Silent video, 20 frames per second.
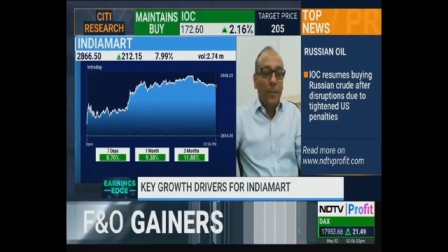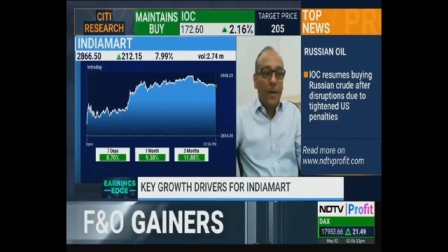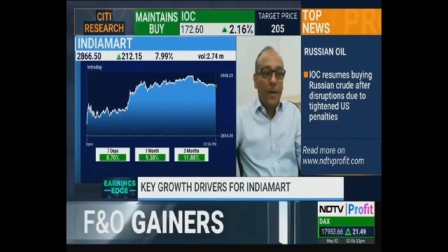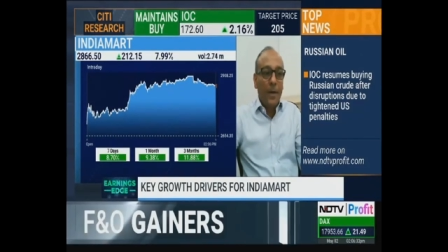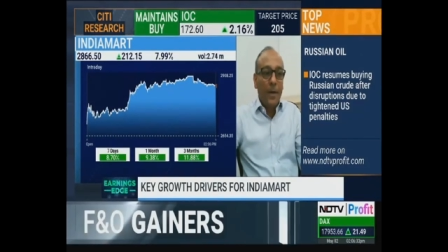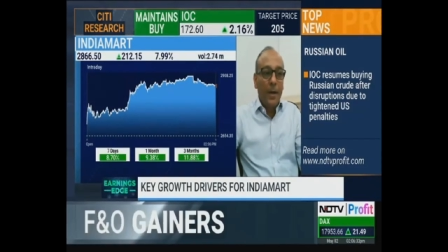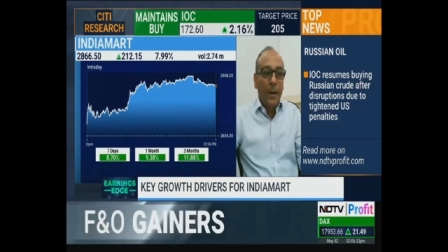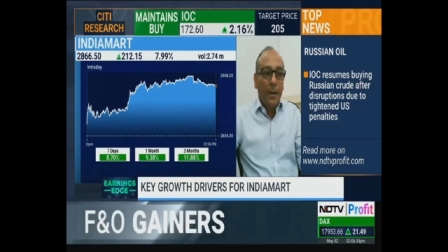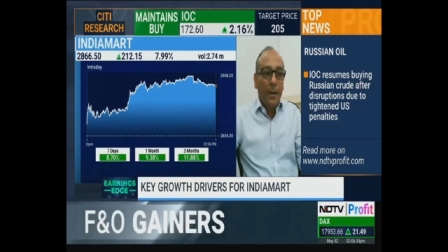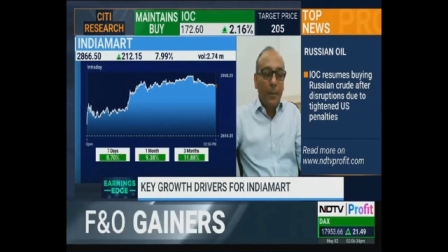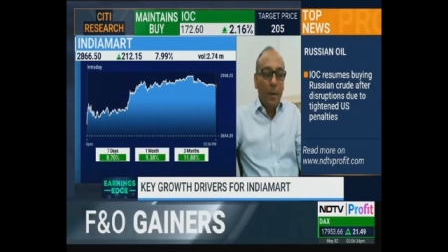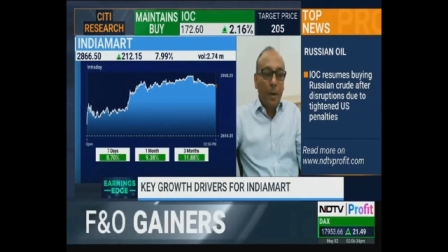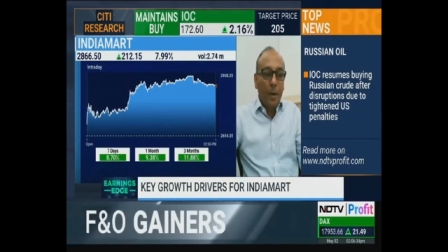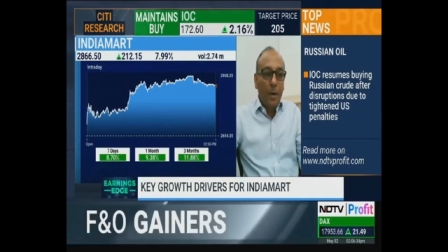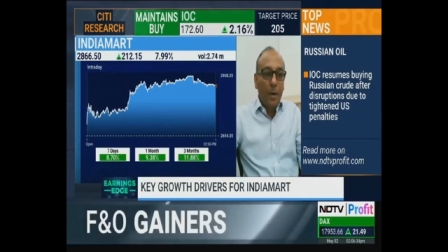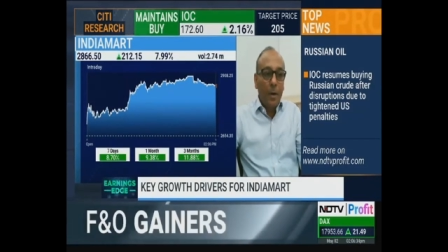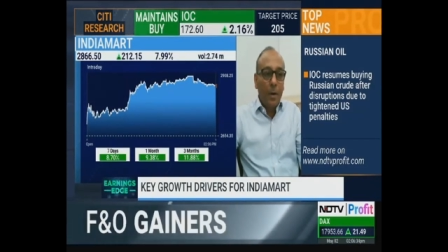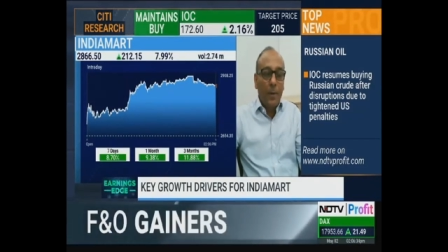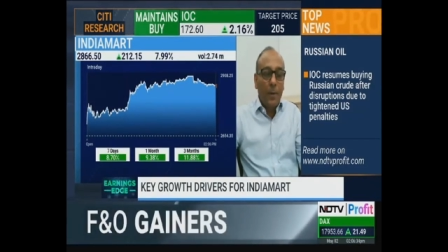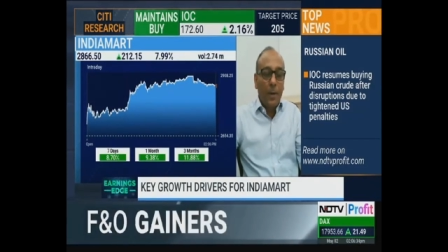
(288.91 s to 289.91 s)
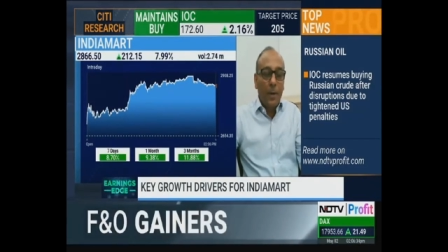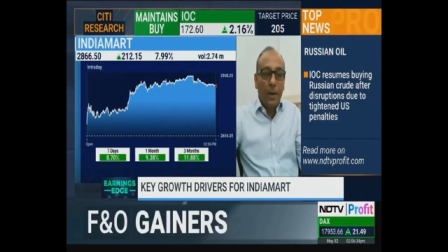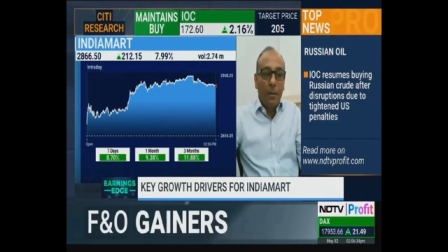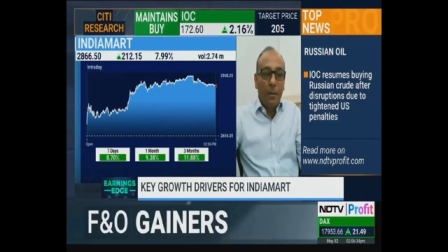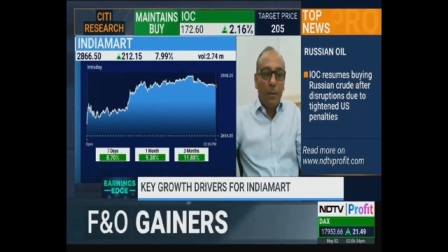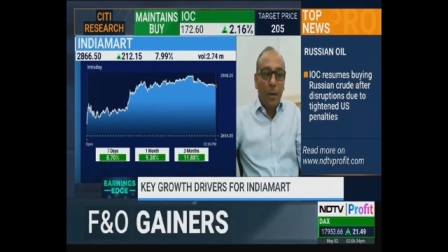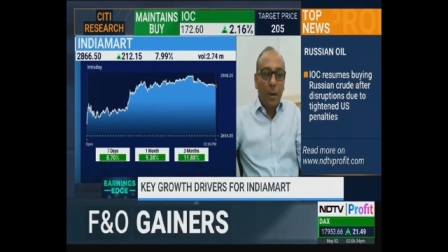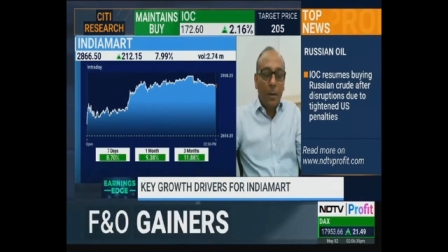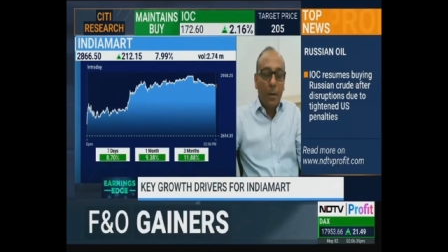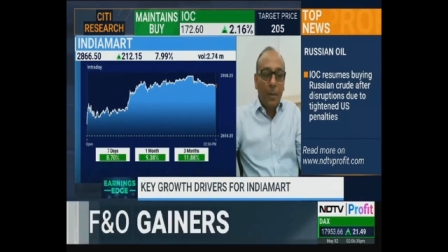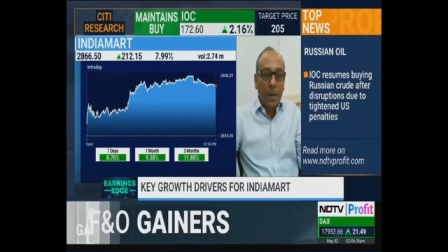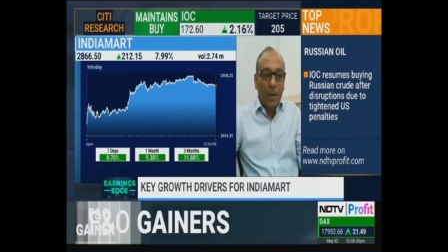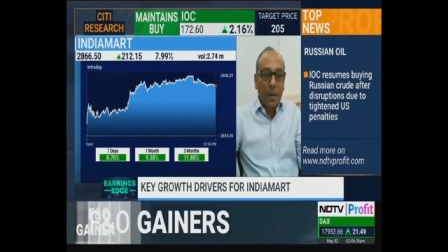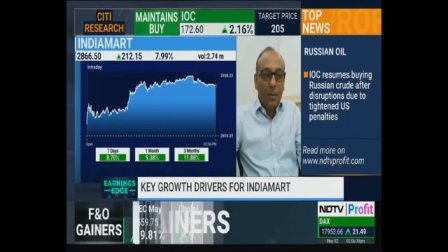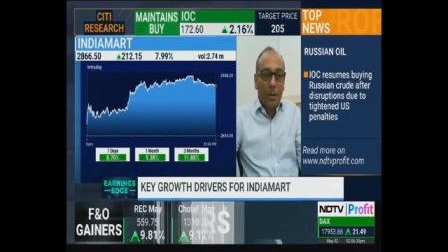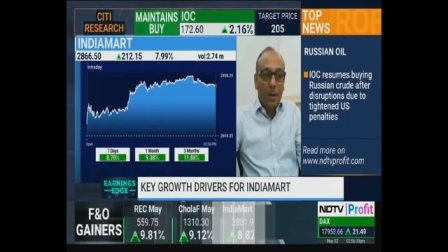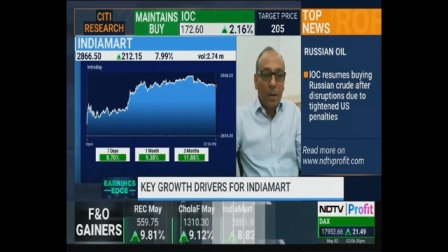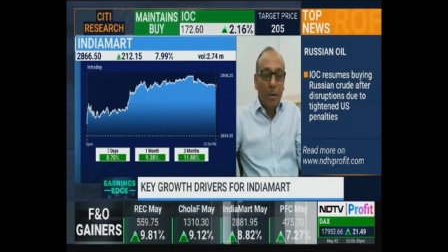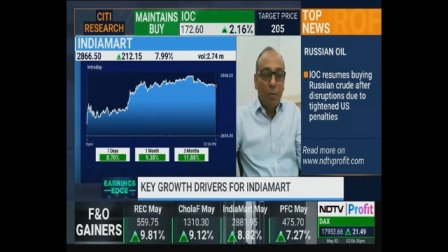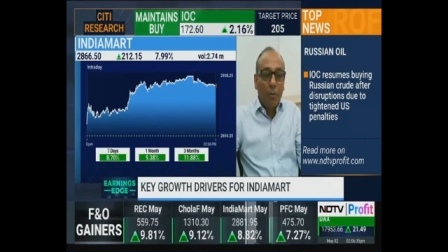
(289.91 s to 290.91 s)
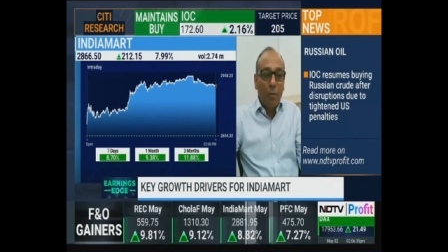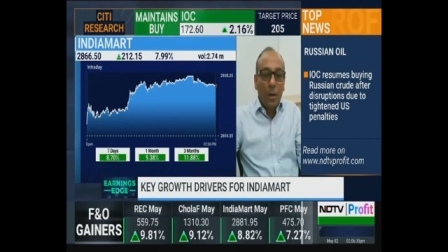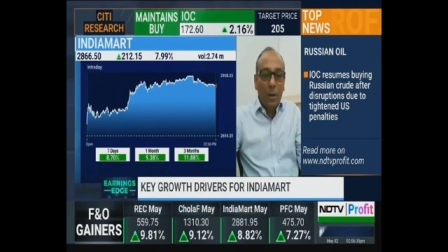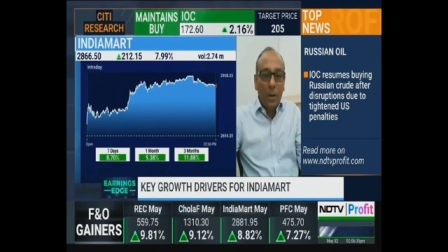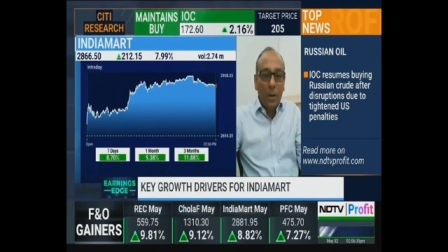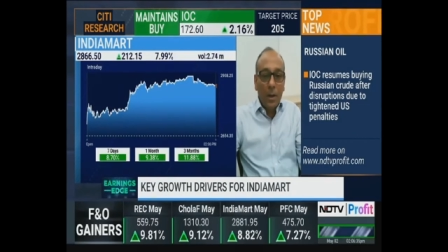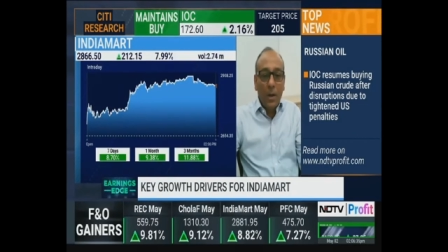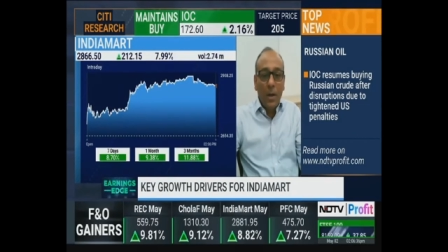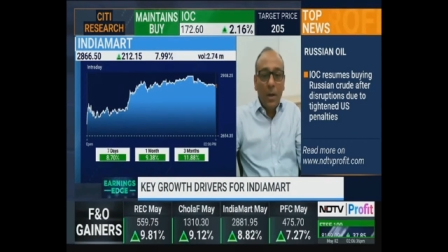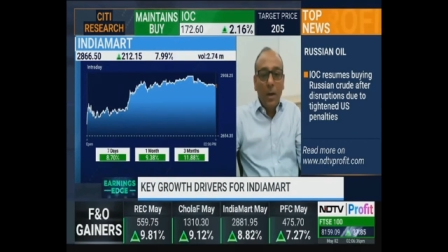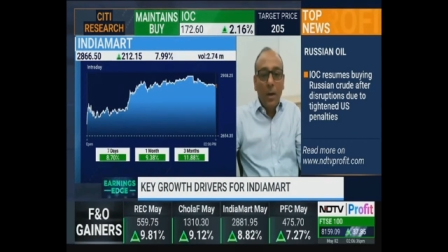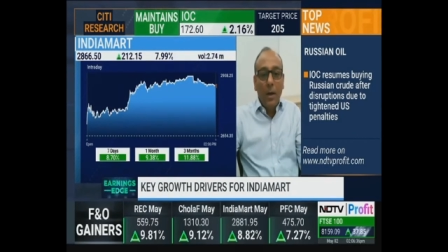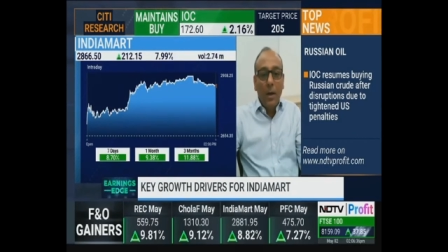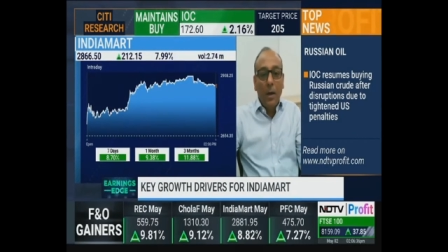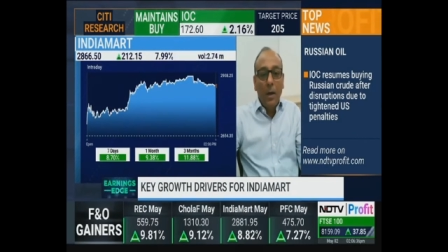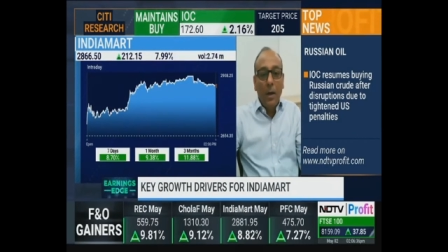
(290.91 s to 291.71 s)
depending upon a particular month or a quarter